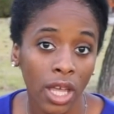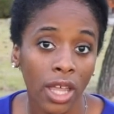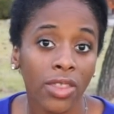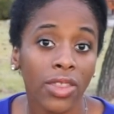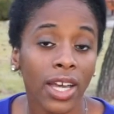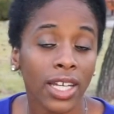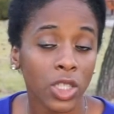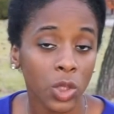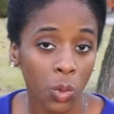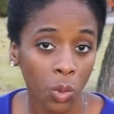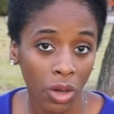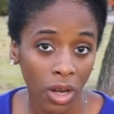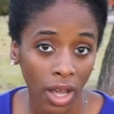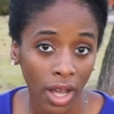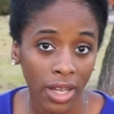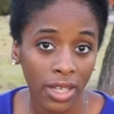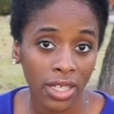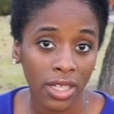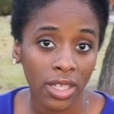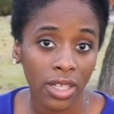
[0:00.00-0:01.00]
That's what
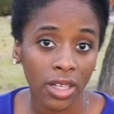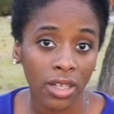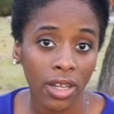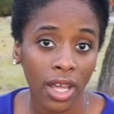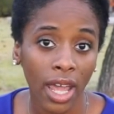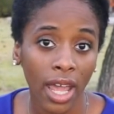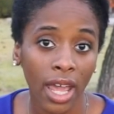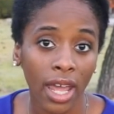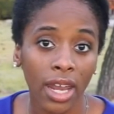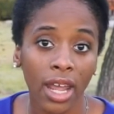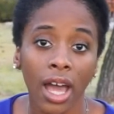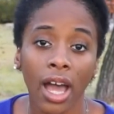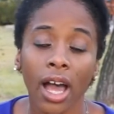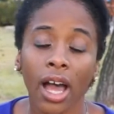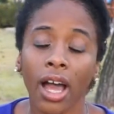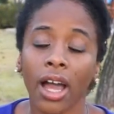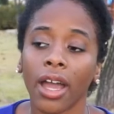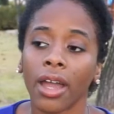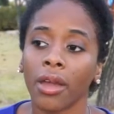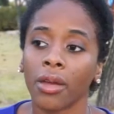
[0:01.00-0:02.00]
I did, and
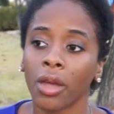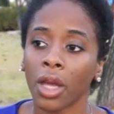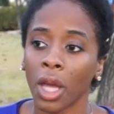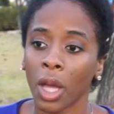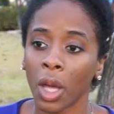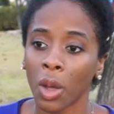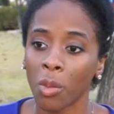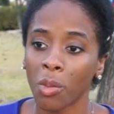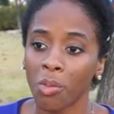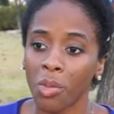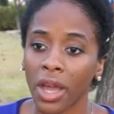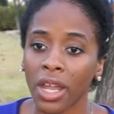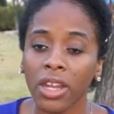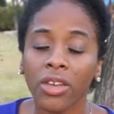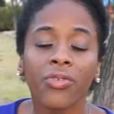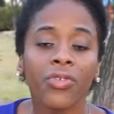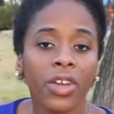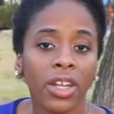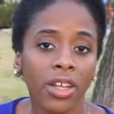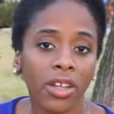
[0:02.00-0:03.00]
I
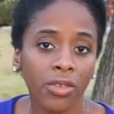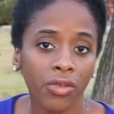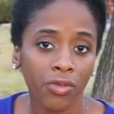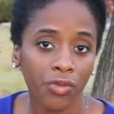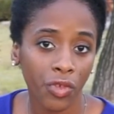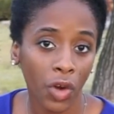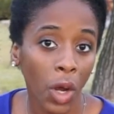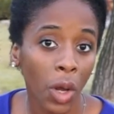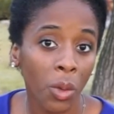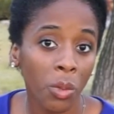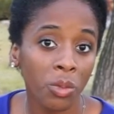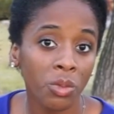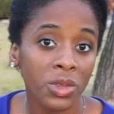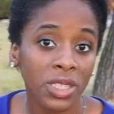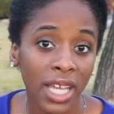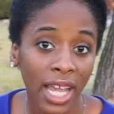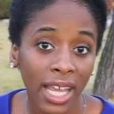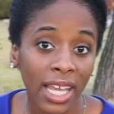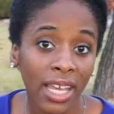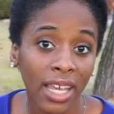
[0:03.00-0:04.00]
benefited from
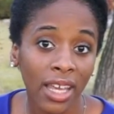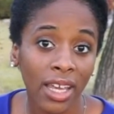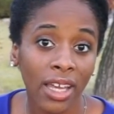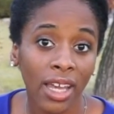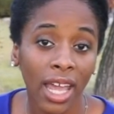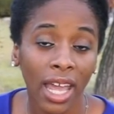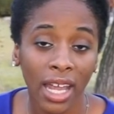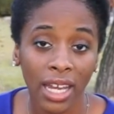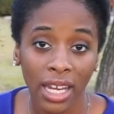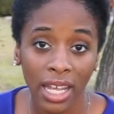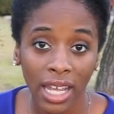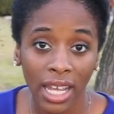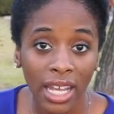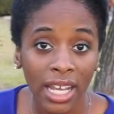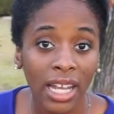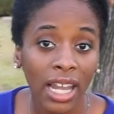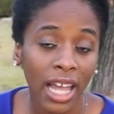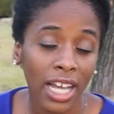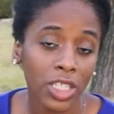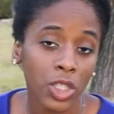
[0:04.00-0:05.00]
taking an
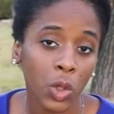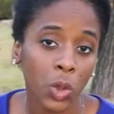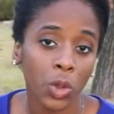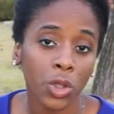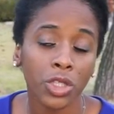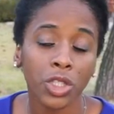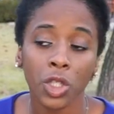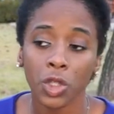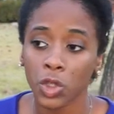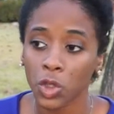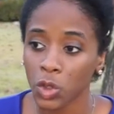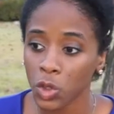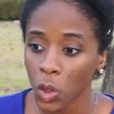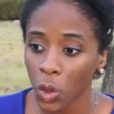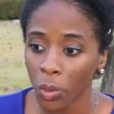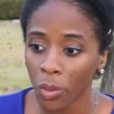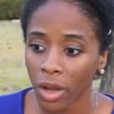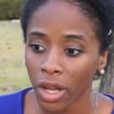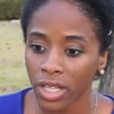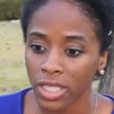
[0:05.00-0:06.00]
in-class course so
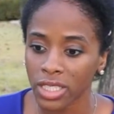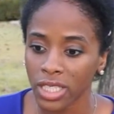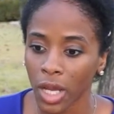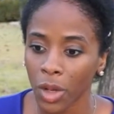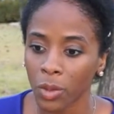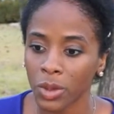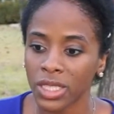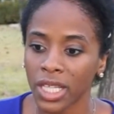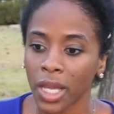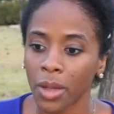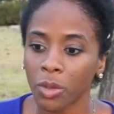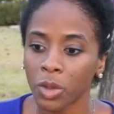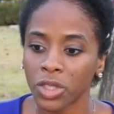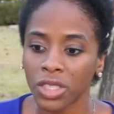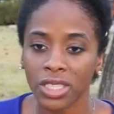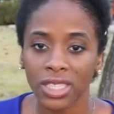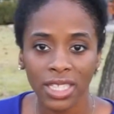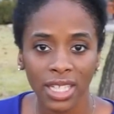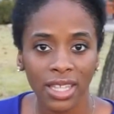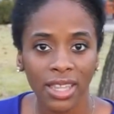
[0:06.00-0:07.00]
much. I was able to
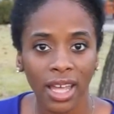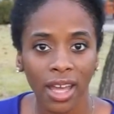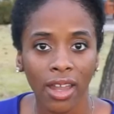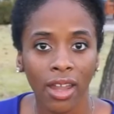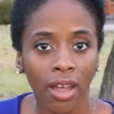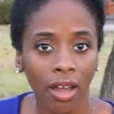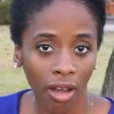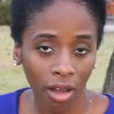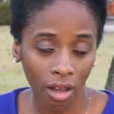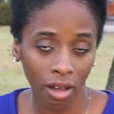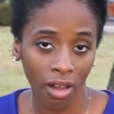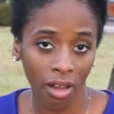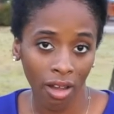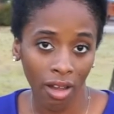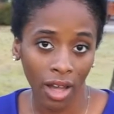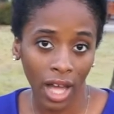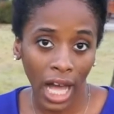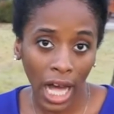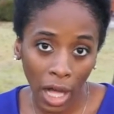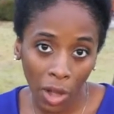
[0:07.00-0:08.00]
see that, oh,
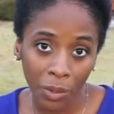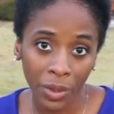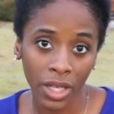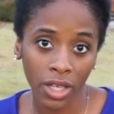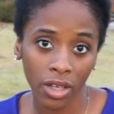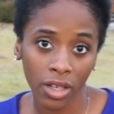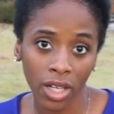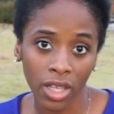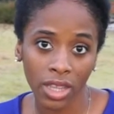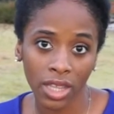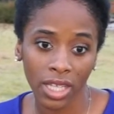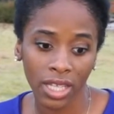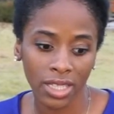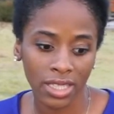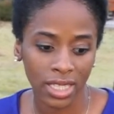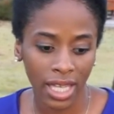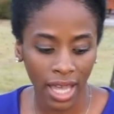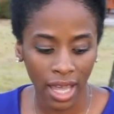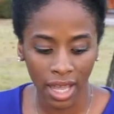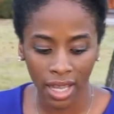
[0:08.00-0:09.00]
I'll be good at
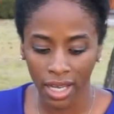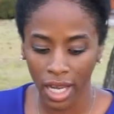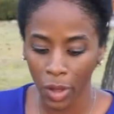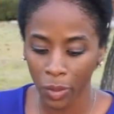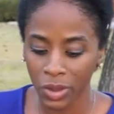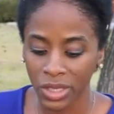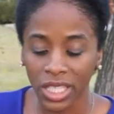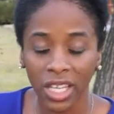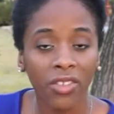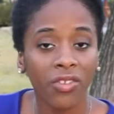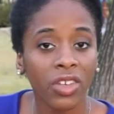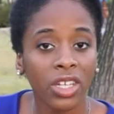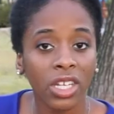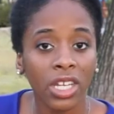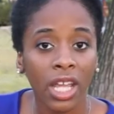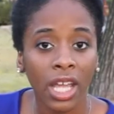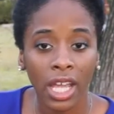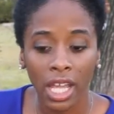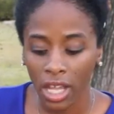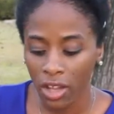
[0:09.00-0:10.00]
this, and I was given
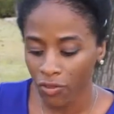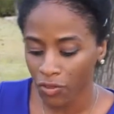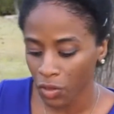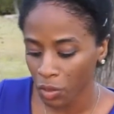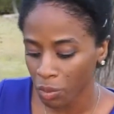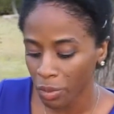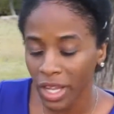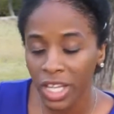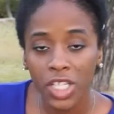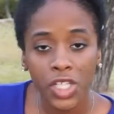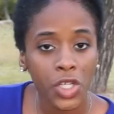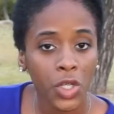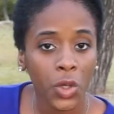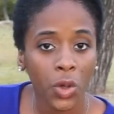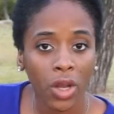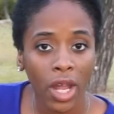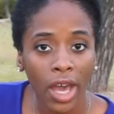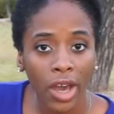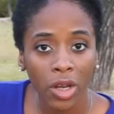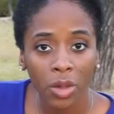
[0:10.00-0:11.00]
information
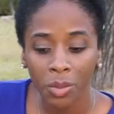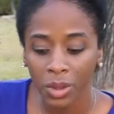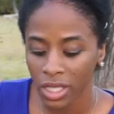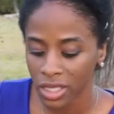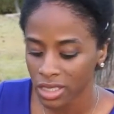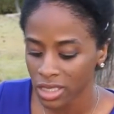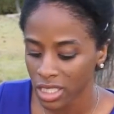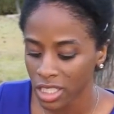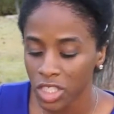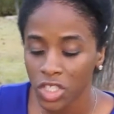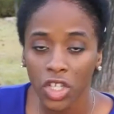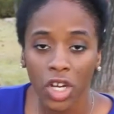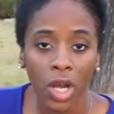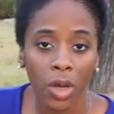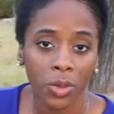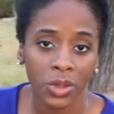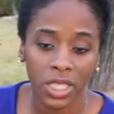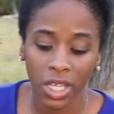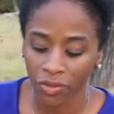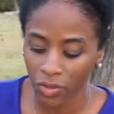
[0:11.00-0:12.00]
on how to be a teacher. I
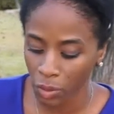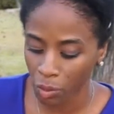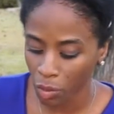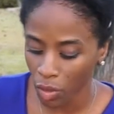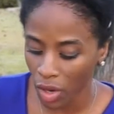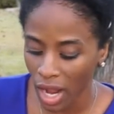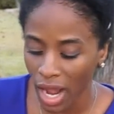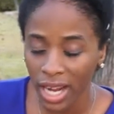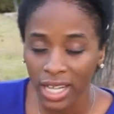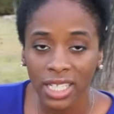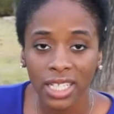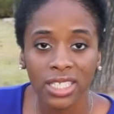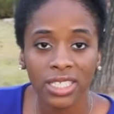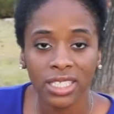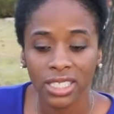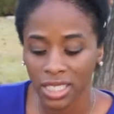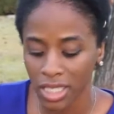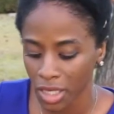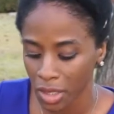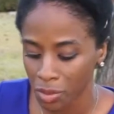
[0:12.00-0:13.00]
was given practice,
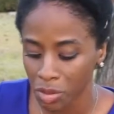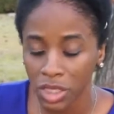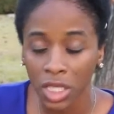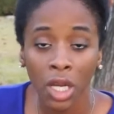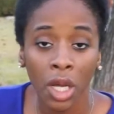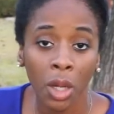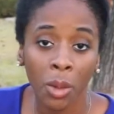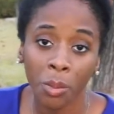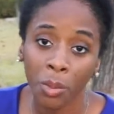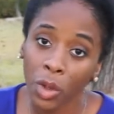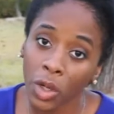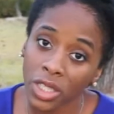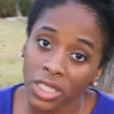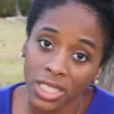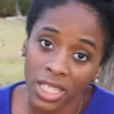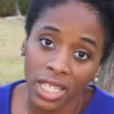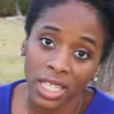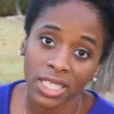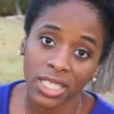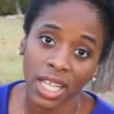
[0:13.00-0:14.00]
tips, books,
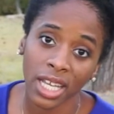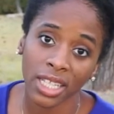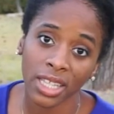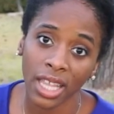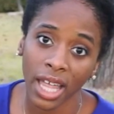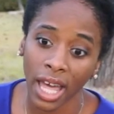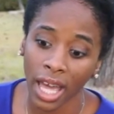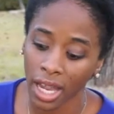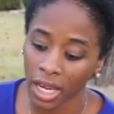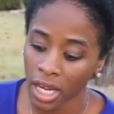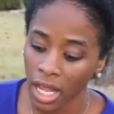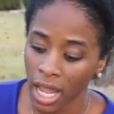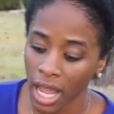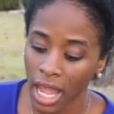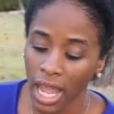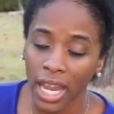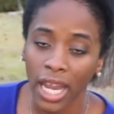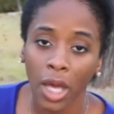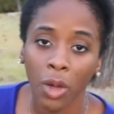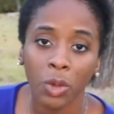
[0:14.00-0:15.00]
things like that,
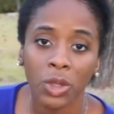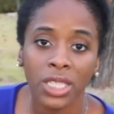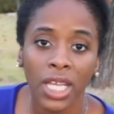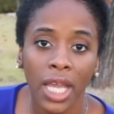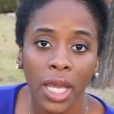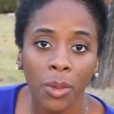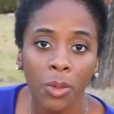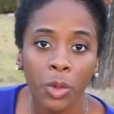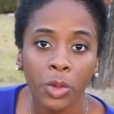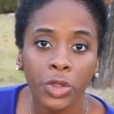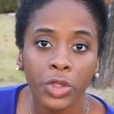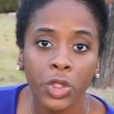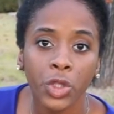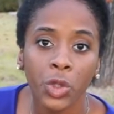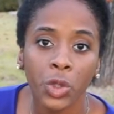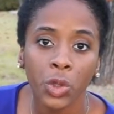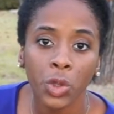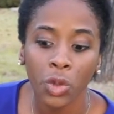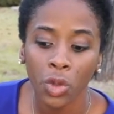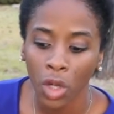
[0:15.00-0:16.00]
and I was able
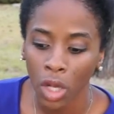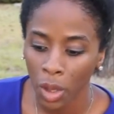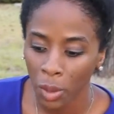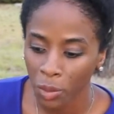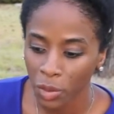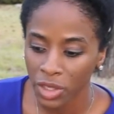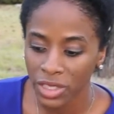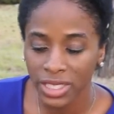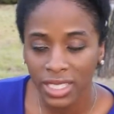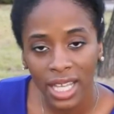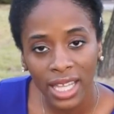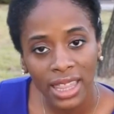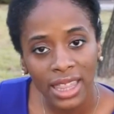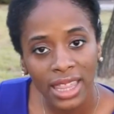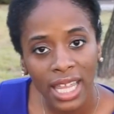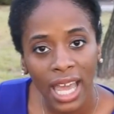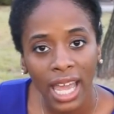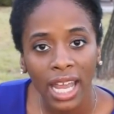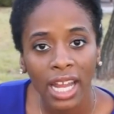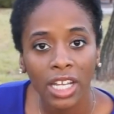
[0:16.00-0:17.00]
to present
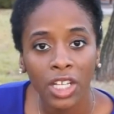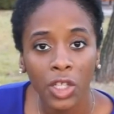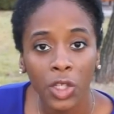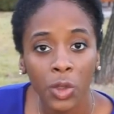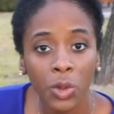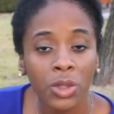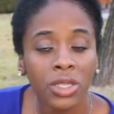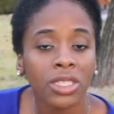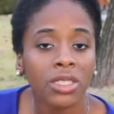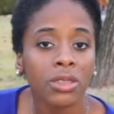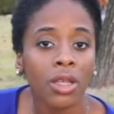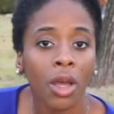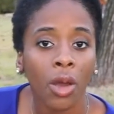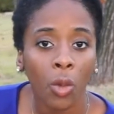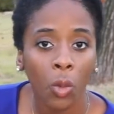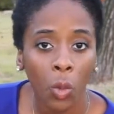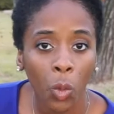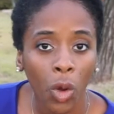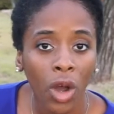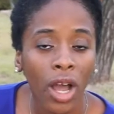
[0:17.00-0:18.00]
that and use
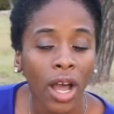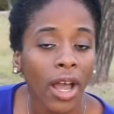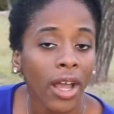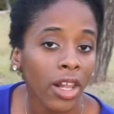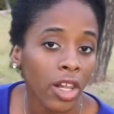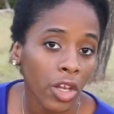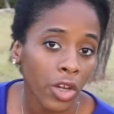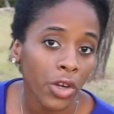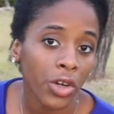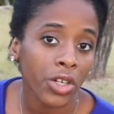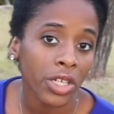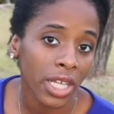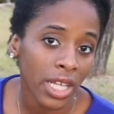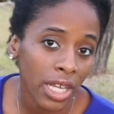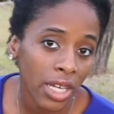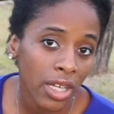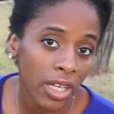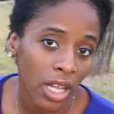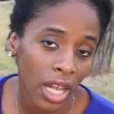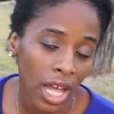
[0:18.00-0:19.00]
what I learned
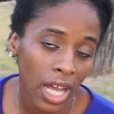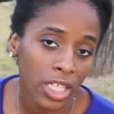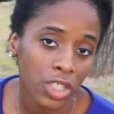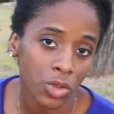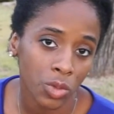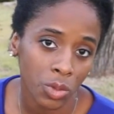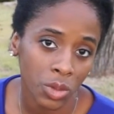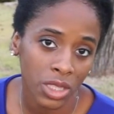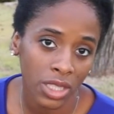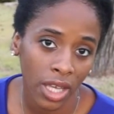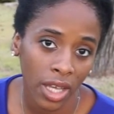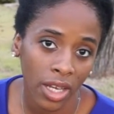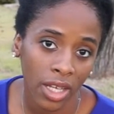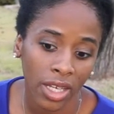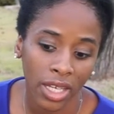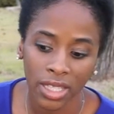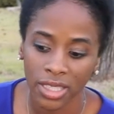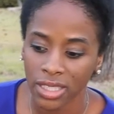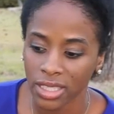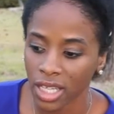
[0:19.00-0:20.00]
in a classroom setting
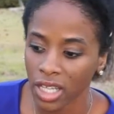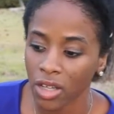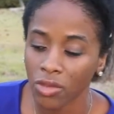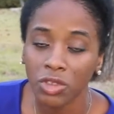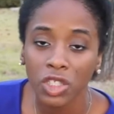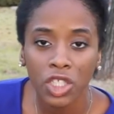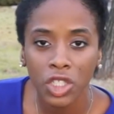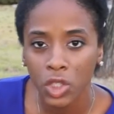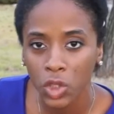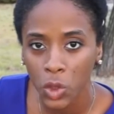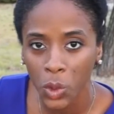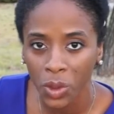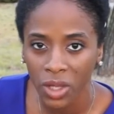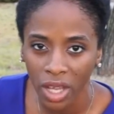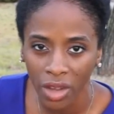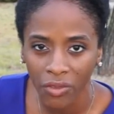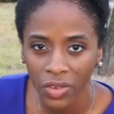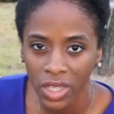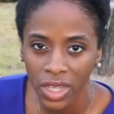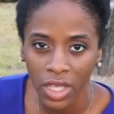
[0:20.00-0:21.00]
instead of just doing
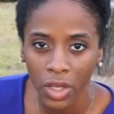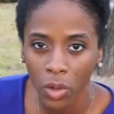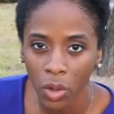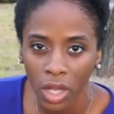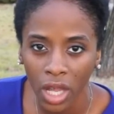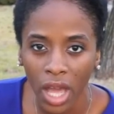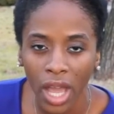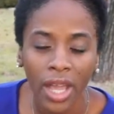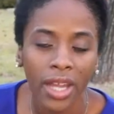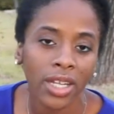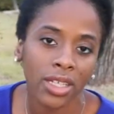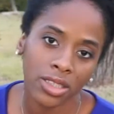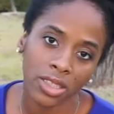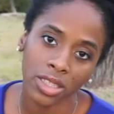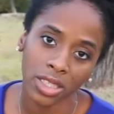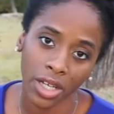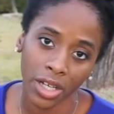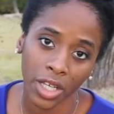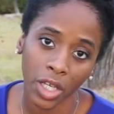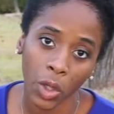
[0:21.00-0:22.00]
everything online and
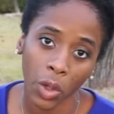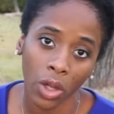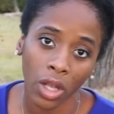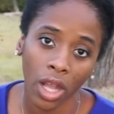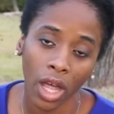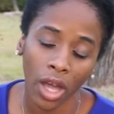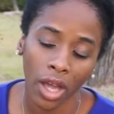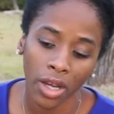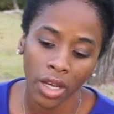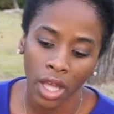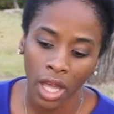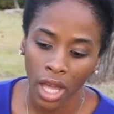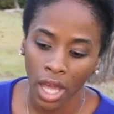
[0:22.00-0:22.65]
studying online.